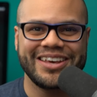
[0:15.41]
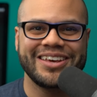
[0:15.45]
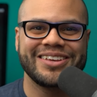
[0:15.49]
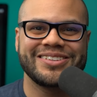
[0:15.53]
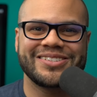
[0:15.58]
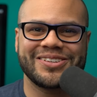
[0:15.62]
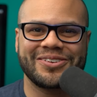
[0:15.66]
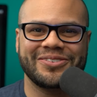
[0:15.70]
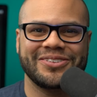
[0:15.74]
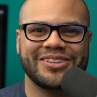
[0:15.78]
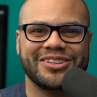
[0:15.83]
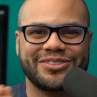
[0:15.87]

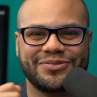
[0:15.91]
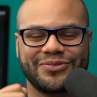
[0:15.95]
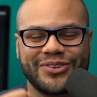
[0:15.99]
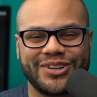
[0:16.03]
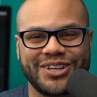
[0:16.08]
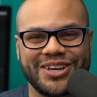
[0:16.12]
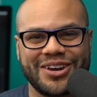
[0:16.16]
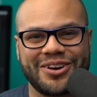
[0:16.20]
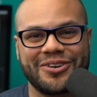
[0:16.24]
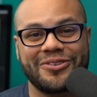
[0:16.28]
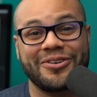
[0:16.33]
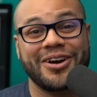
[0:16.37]
So in this
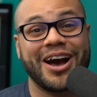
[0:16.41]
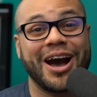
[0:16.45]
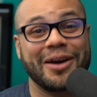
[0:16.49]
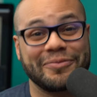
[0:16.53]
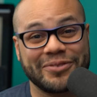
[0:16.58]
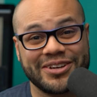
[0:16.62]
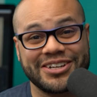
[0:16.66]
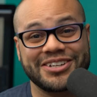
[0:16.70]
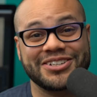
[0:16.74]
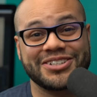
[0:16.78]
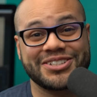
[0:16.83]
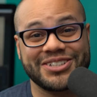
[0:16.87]
video, I'm
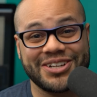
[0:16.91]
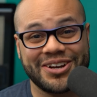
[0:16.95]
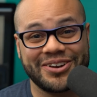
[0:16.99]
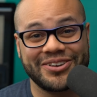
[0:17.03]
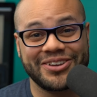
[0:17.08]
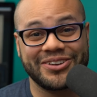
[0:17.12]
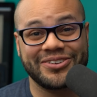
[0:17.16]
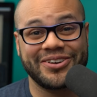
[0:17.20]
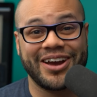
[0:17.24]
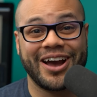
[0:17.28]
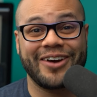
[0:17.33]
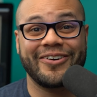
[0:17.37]
going to show
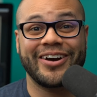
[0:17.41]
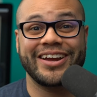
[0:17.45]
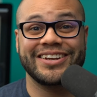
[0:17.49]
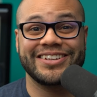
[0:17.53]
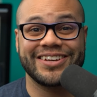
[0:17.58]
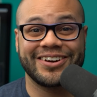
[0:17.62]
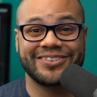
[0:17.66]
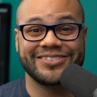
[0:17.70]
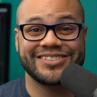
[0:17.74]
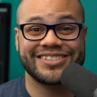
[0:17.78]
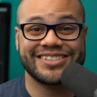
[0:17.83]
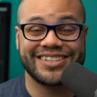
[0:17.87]
you how I
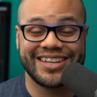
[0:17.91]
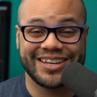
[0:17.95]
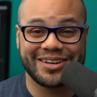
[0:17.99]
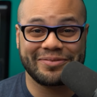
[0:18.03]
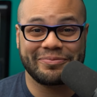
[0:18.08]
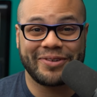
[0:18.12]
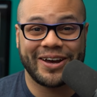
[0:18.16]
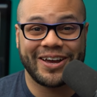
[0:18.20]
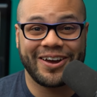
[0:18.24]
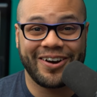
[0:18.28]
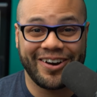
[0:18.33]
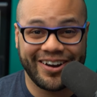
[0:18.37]
don't sync
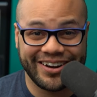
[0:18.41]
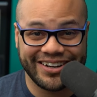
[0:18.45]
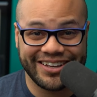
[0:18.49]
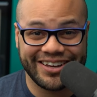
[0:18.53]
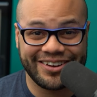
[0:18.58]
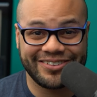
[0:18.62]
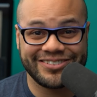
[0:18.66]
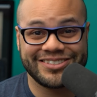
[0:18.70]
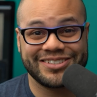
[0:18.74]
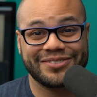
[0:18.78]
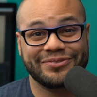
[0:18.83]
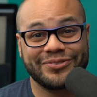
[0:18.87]
my
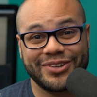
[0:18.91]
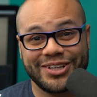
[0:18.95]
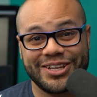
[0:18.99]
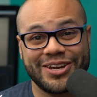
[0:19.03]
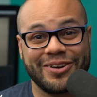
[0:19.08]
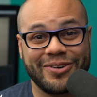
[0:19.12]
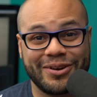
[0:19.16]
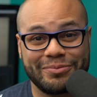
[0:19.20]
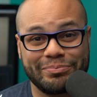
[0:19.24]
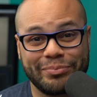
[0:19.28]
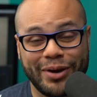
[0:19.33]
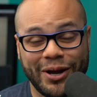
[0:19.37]
audio to
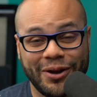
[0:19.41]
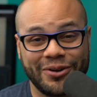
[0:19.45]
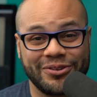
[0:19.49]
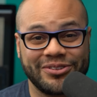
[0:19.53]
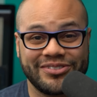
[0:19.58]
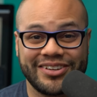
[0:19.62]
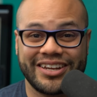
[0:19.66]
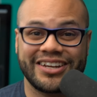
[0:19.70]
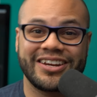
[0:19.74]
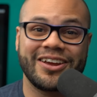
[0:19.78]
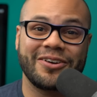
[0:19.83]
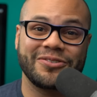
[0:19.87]
video in
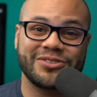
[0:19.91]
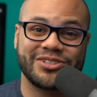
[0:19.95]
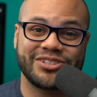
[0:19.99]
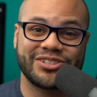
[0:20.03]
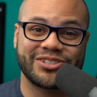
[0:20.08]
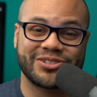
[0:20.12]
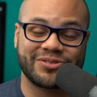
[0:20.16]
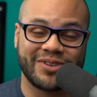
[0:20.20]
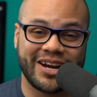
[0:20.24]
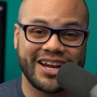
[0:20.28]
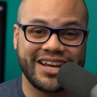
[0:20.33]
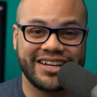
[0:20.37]
post and go
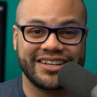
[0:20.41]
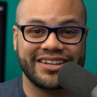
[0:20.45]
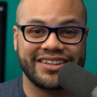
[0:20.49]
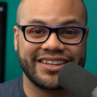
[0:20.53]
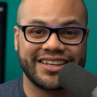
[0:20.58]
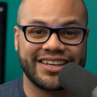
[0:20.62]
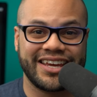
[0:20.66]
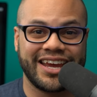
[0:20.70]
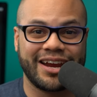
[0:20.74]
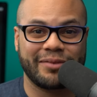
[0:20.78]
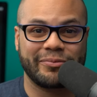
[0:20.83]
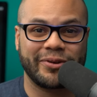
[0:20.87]
straight into the
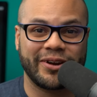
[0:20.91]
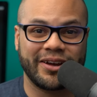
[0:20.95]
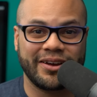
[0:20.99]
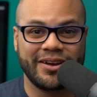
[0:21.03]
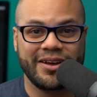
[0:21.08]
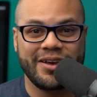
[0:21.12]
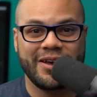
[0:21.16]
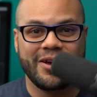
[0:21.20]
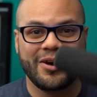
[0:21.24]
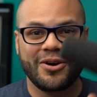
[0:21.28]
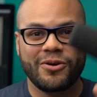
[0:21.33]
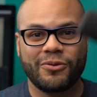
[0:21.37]
camera
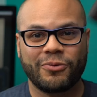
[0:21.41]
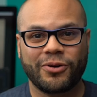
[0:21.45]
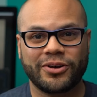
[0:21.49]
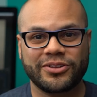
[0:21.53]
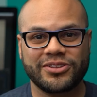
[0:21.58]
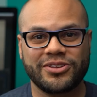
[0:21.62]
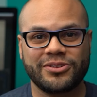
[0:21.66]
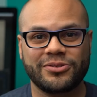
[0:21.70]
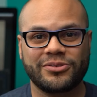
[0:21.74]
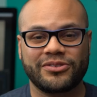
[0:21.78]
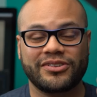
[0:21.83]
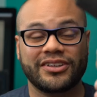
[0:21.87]

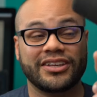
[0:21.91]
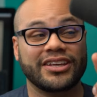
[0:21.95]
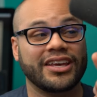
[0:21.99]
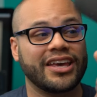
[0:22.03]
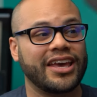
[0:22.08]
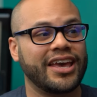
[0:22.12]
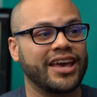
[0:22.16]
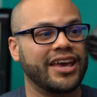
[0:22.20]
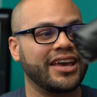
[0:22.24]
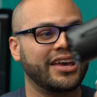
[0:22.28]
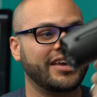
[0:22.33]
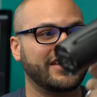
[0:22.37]
while using
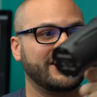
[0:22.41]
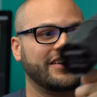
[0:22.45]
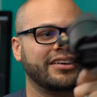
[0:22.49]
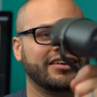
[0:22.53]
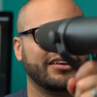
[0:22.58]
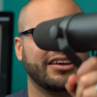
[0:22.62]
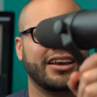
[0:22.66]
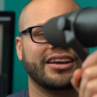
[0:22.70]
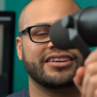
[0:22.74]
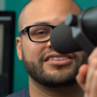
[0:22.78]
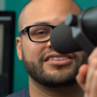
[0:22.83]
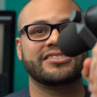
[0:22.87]
a
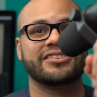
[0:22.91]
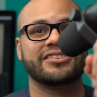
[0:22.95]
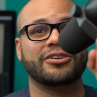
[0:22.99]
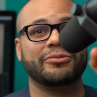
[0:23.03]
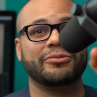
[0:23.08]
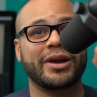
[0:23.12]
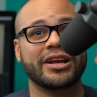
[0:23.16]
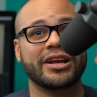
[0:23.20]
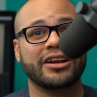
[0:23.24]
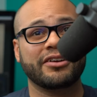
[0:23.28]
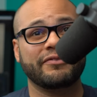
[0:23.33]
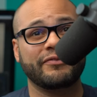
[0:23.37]
external
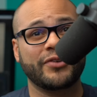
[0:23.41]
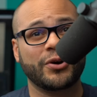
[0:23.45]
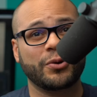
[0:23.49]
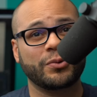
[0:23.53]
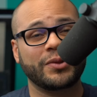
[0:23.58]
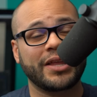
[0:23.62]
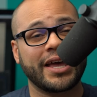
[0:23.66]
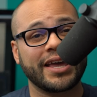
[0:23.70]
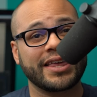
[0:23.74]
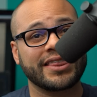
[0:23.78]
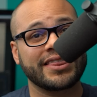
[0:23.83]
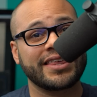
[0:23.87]
microphone
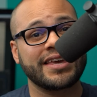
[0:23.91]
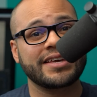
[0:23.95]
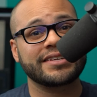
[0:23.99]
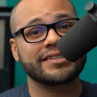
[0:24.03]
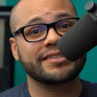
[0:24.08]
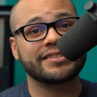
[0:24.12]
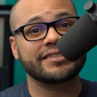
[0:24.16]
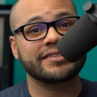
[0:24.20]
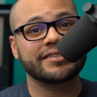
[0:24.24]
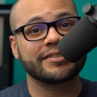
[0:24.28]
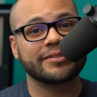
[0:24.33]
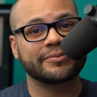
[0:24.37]
like
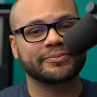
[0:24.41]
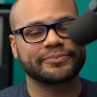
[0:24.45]
this.